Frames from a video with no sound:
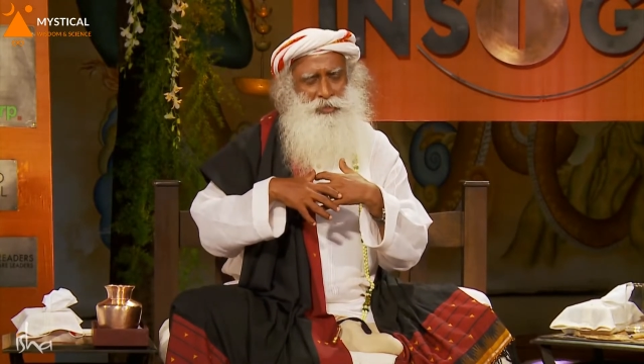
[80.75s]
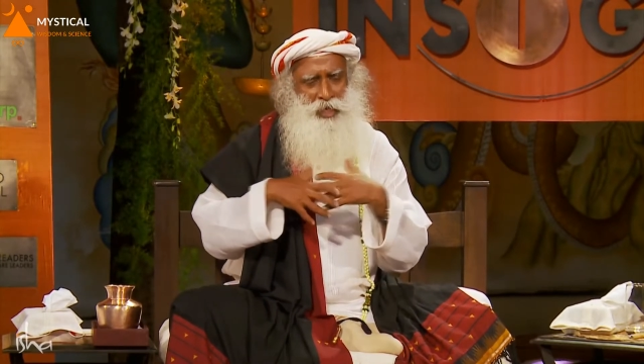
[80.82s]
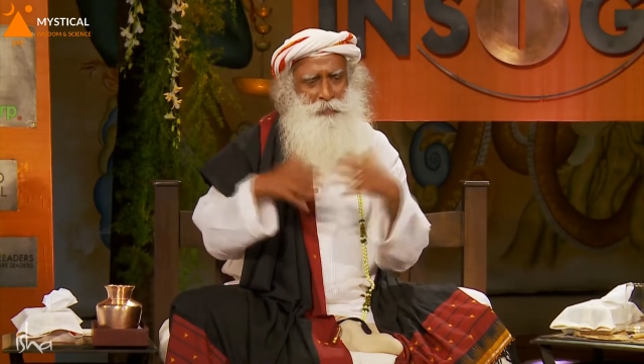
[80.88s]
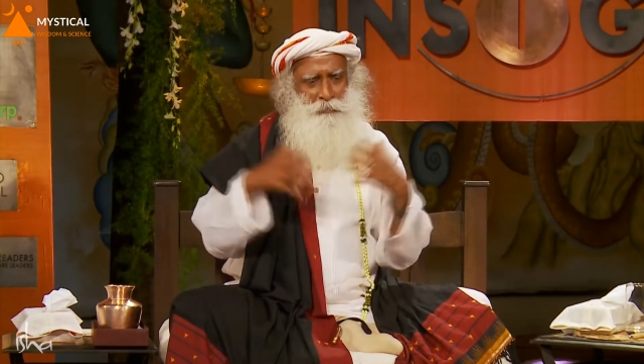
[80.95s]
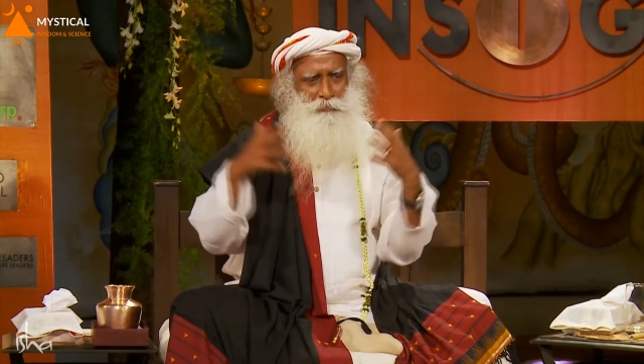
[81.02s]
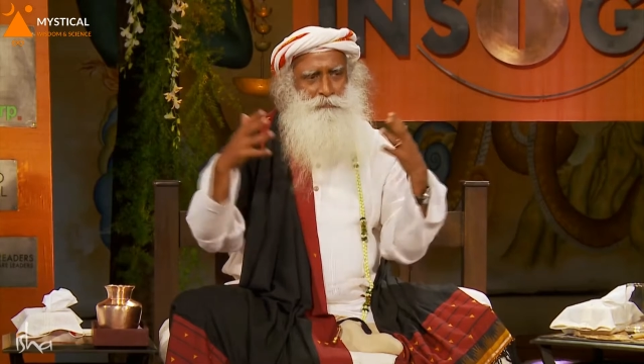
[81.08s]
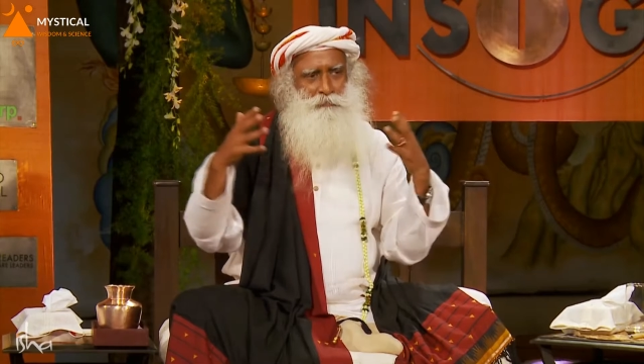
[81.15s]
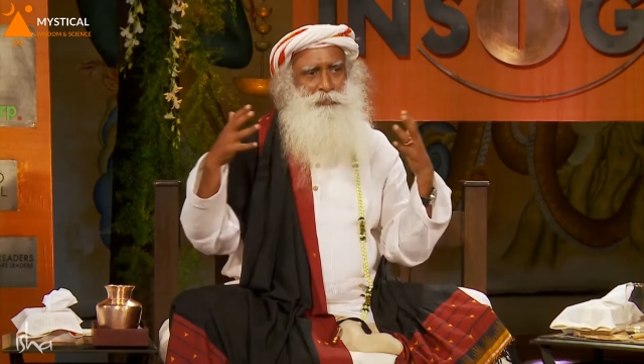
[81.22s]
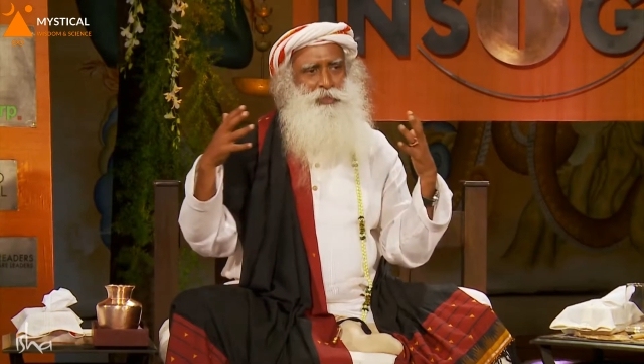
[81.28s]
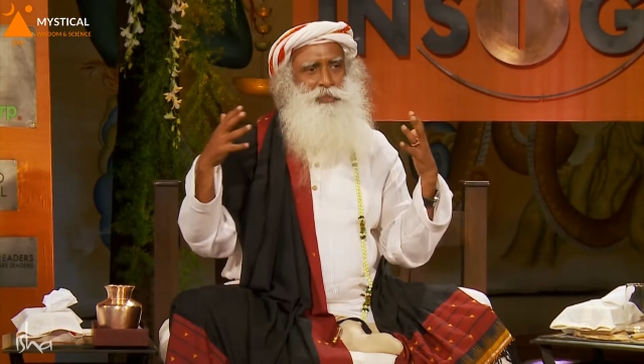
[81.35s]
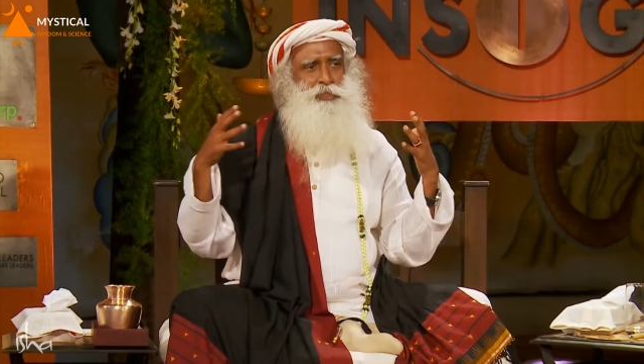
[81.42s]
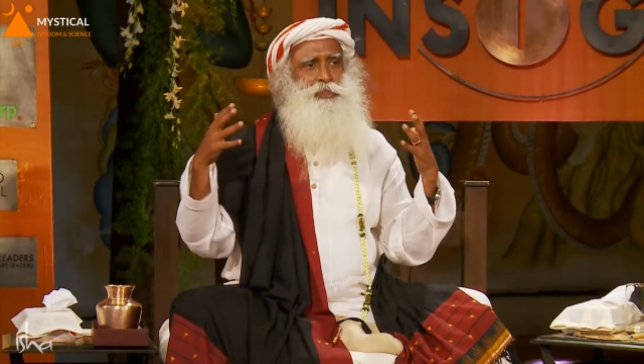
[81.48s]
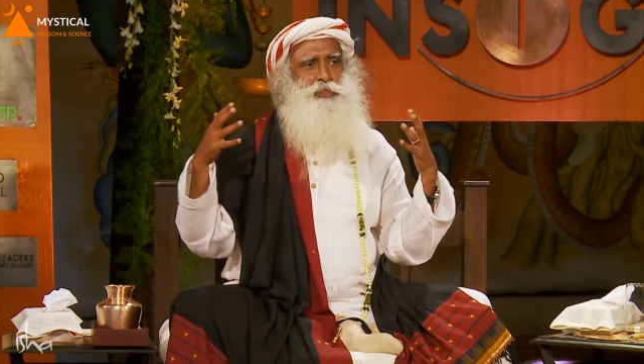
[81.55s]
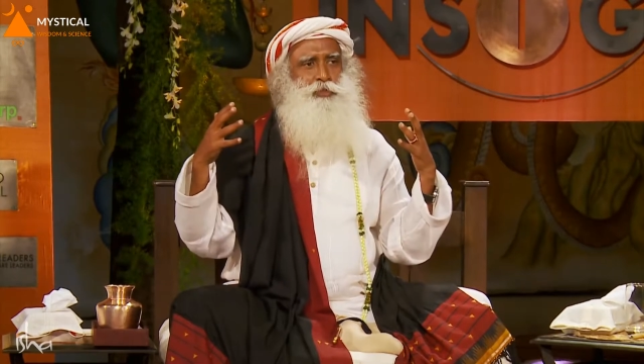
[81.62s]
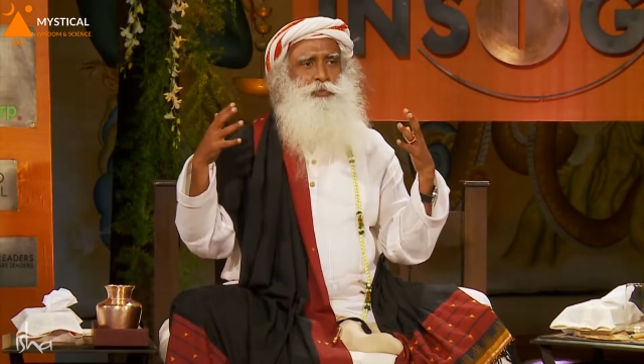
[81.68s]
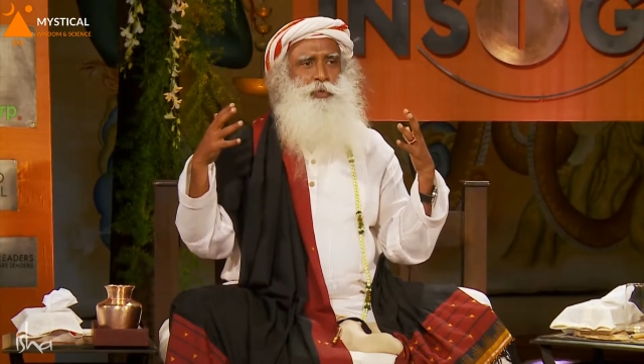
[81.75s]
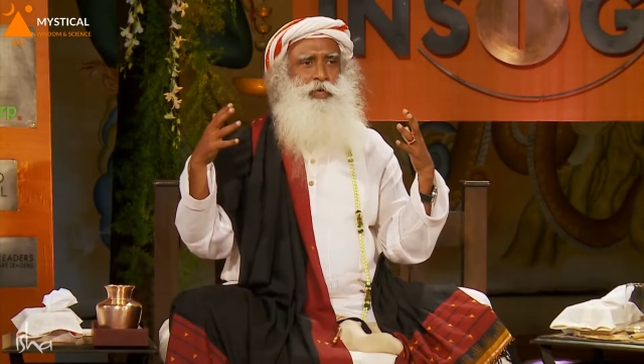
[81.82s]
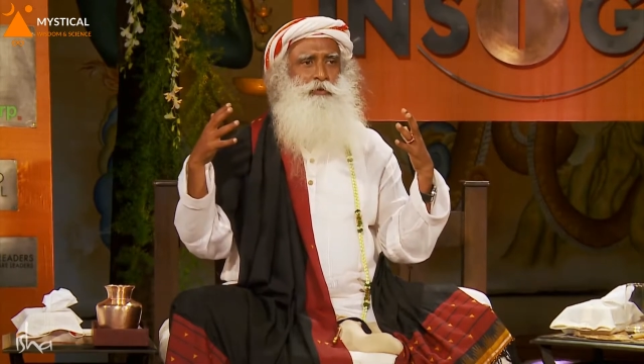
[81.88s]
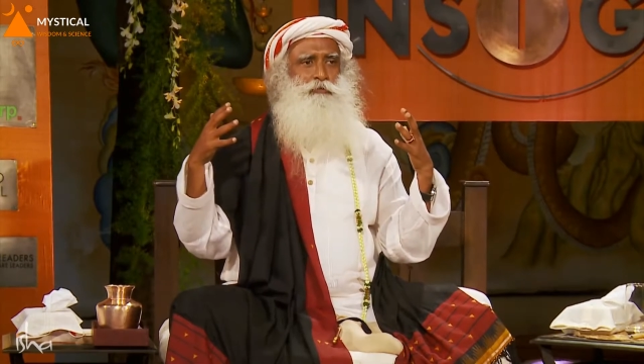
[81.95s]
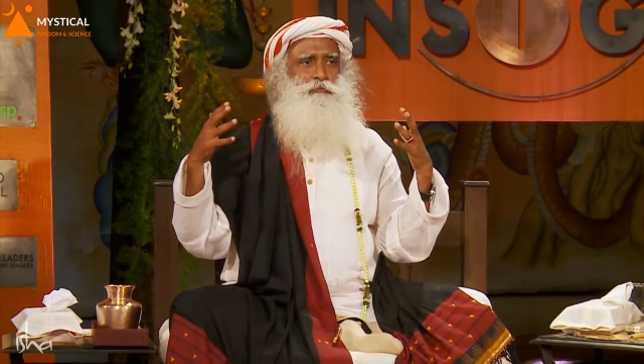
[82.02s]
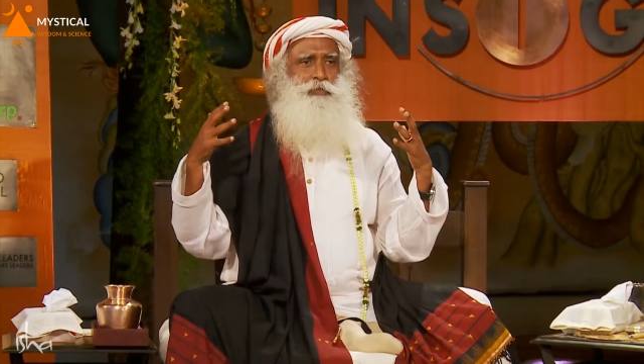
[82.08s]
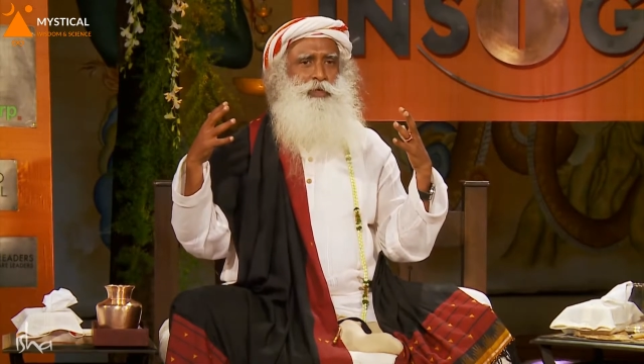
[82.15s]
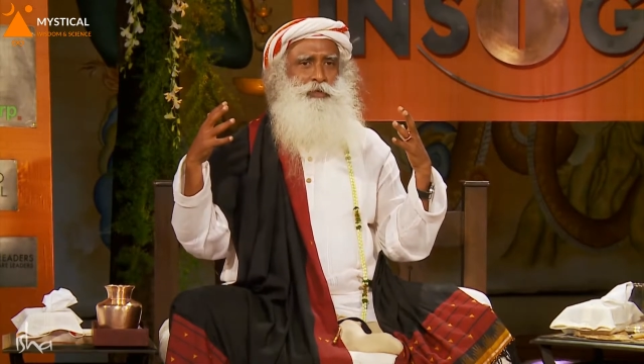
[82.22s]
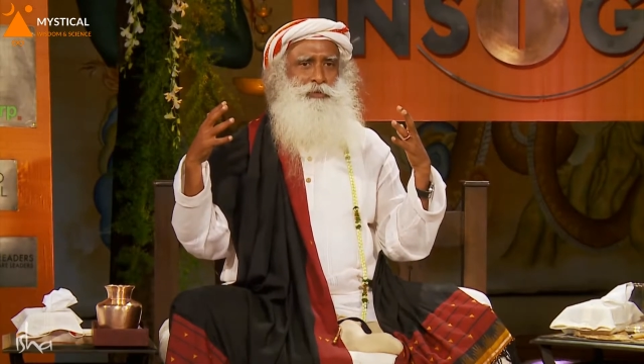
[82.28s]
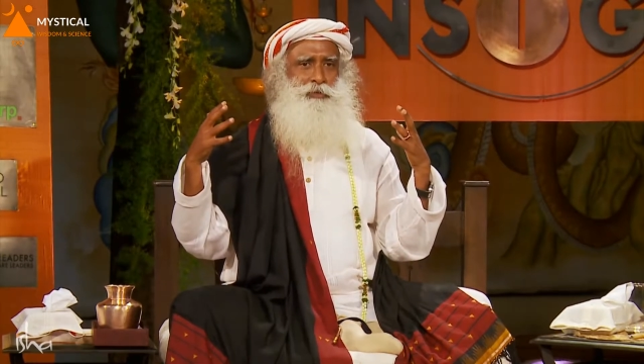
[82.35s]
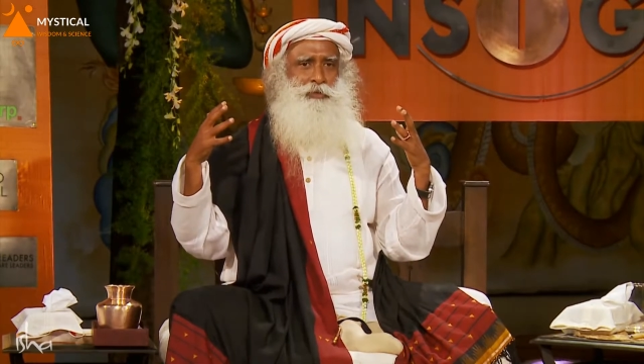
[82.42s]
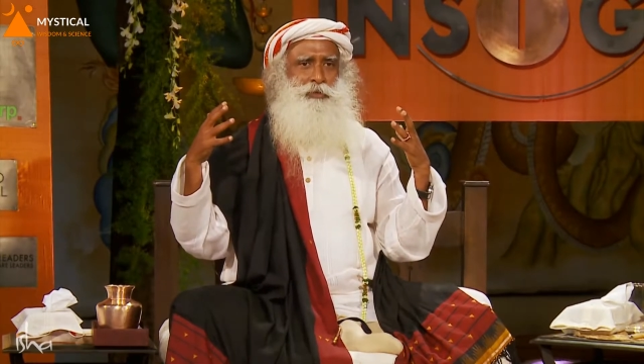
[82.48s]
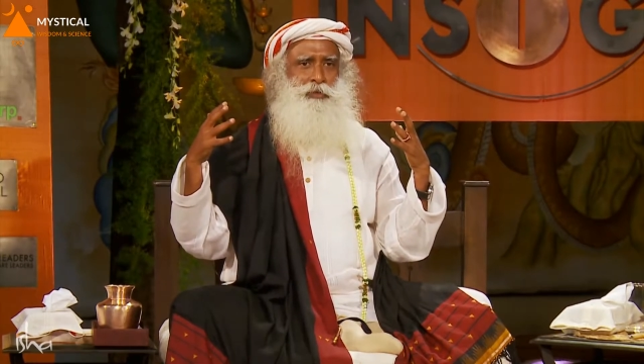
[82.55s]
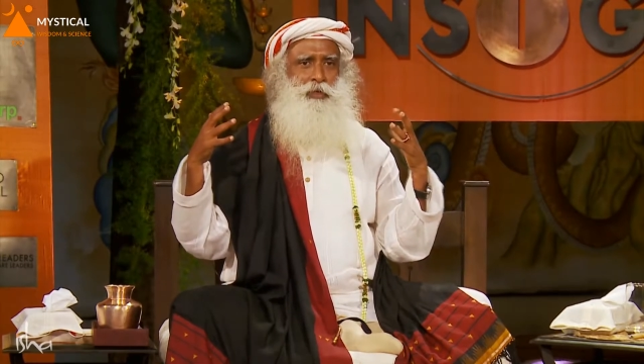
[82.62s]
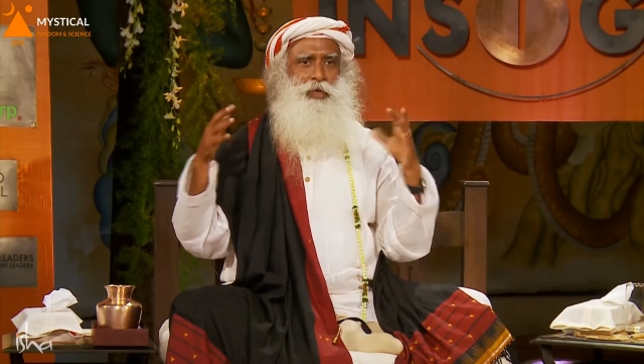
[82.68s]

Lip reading: type of machines we have built?